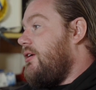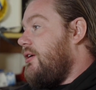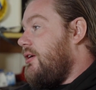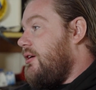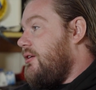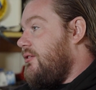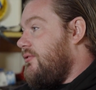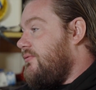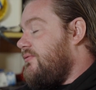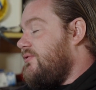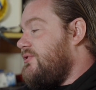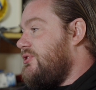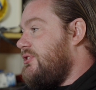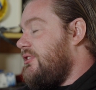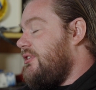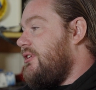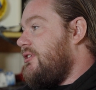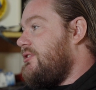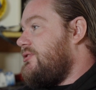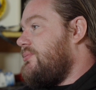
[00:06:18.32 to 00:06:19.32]
And
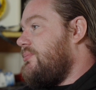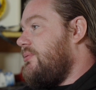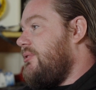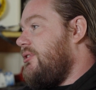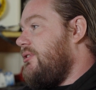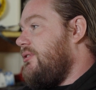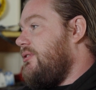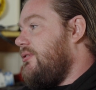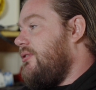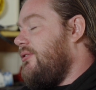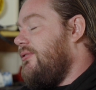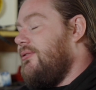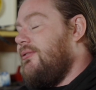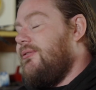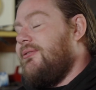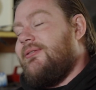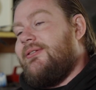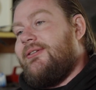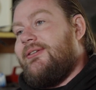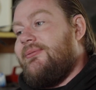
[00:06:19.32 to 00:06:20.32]
obviously that's when...
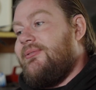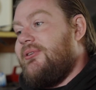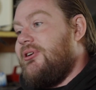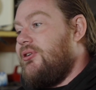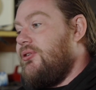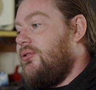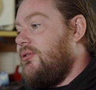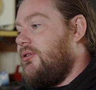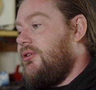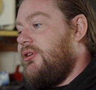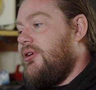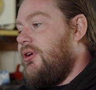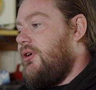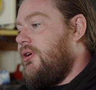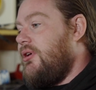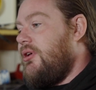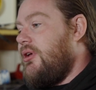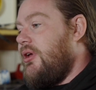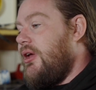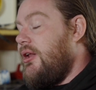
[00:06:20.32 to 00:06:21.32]

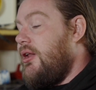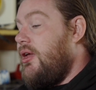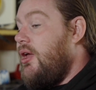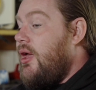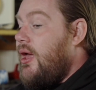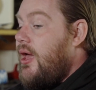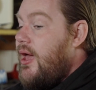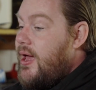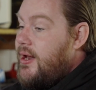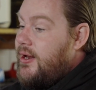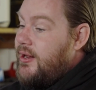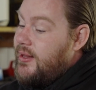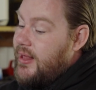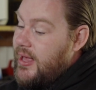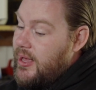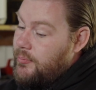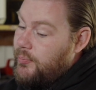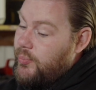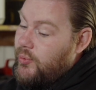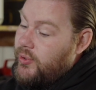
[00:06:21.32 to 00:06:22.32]
man. And at
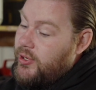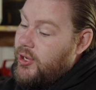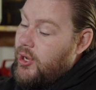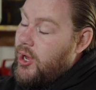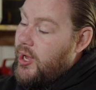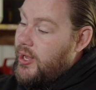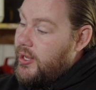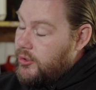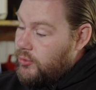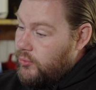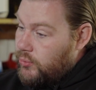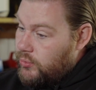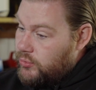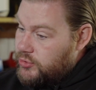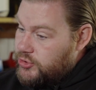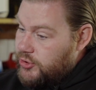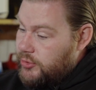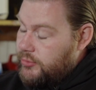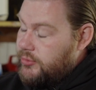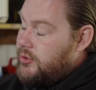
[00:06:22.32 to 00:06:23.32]
that point, I had
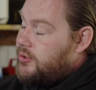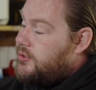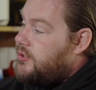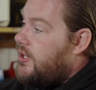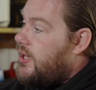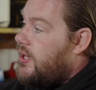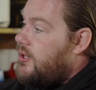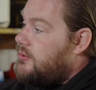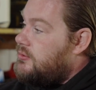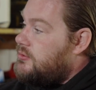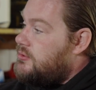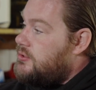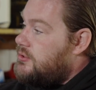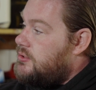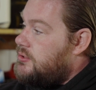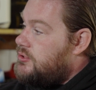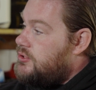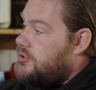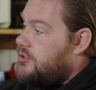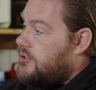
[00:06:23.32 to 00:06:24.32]
also gone down
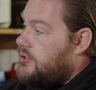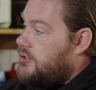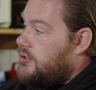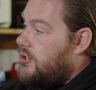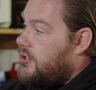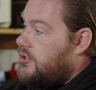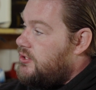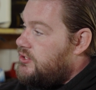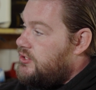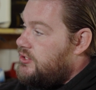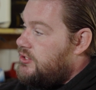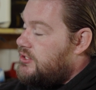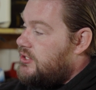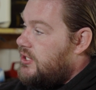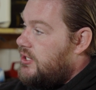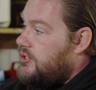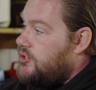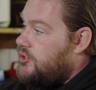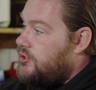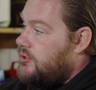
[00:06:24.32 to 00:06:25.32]
to the nurse's
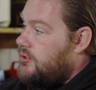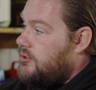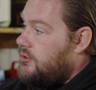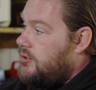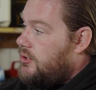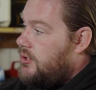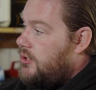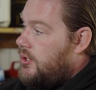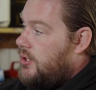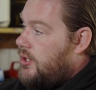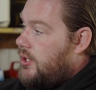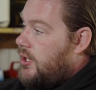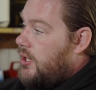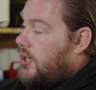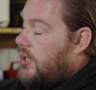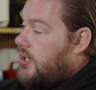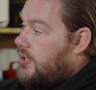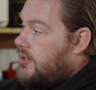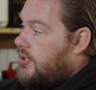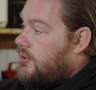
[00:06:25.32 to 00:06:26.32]
station
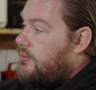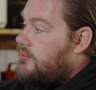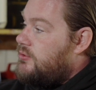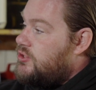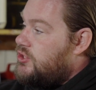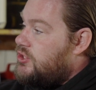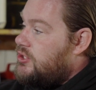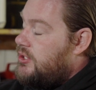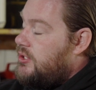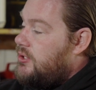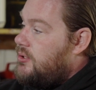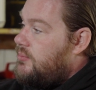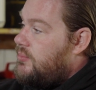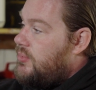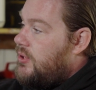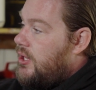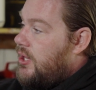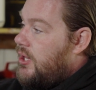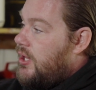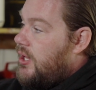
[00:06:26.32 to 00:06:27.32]
and they were asleep.
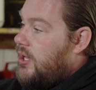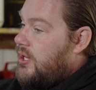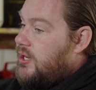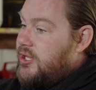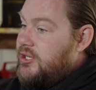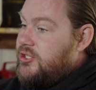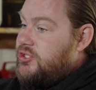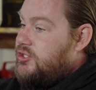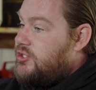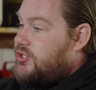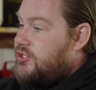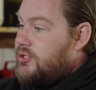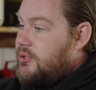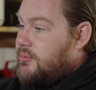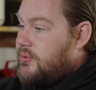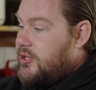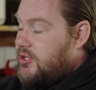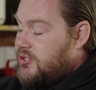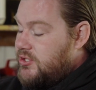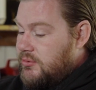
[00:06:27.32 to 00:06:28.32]
And they just,
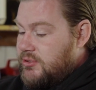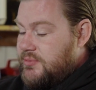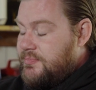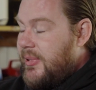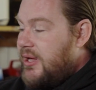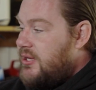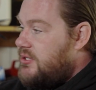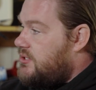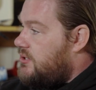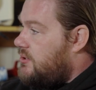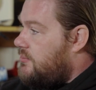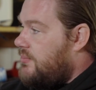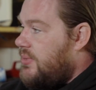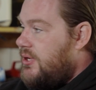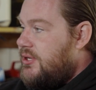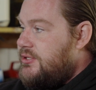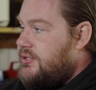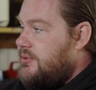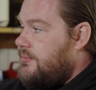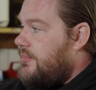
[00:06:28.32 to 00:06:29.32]
because I was
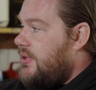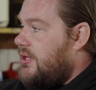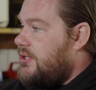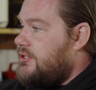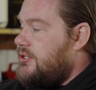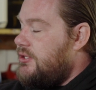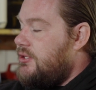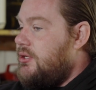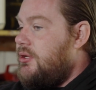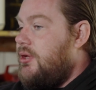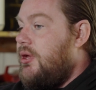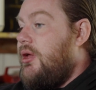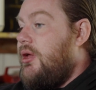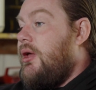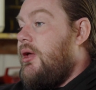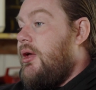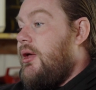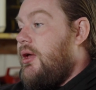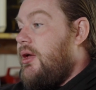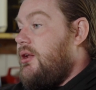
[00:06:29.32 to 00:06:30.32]
buzzing.
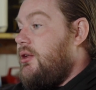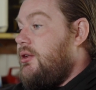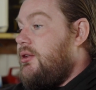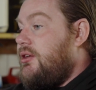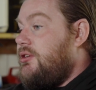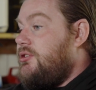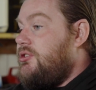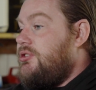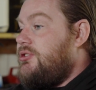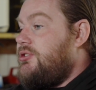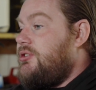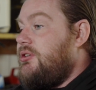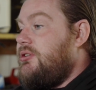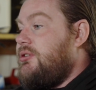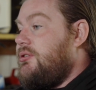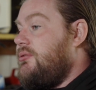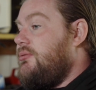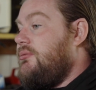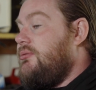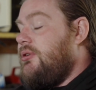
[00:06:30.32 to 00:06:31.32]
And then they just said,
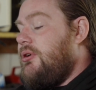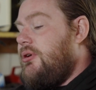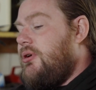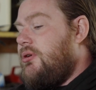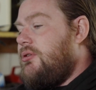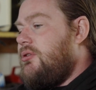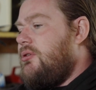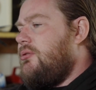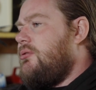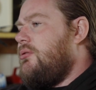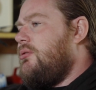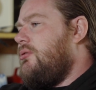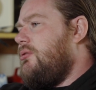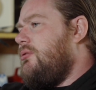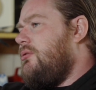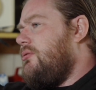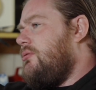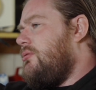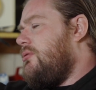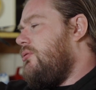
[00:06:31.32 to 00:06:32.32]

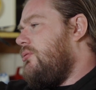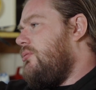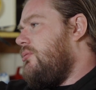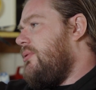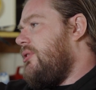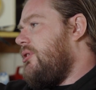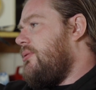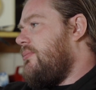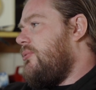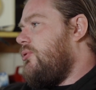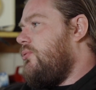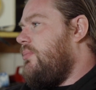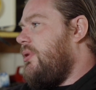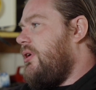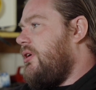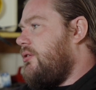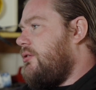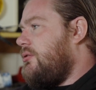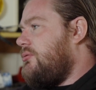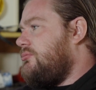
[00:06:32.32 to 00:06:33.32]
go
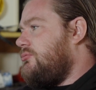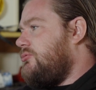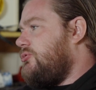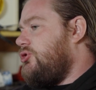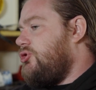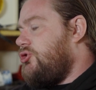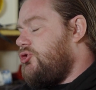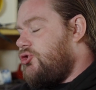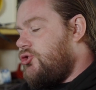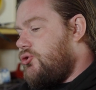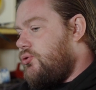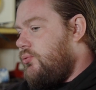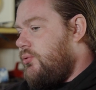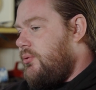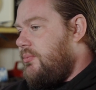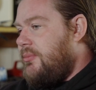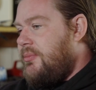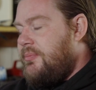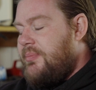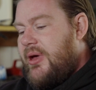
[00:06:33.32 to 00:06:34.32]
back. Just
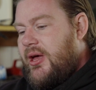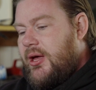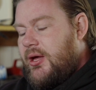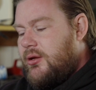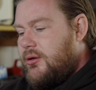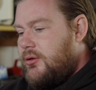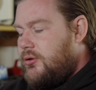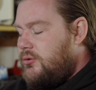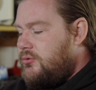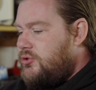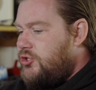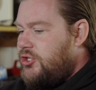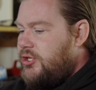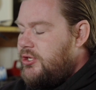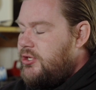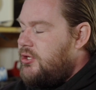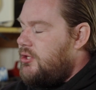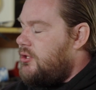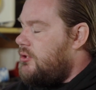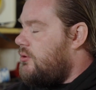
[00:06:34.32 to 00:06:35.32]
escorting me back, no
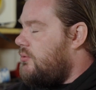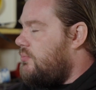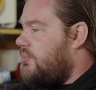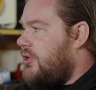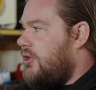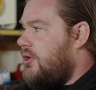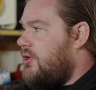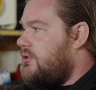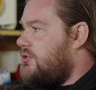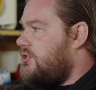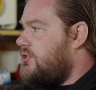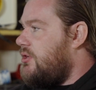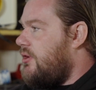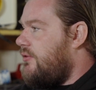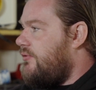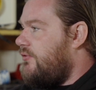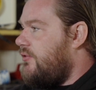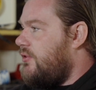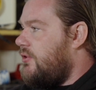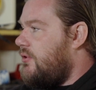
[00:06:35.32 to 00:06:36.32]
checking, no bloods,
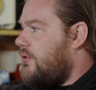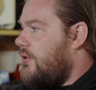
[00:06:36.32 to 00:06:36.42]
nothing.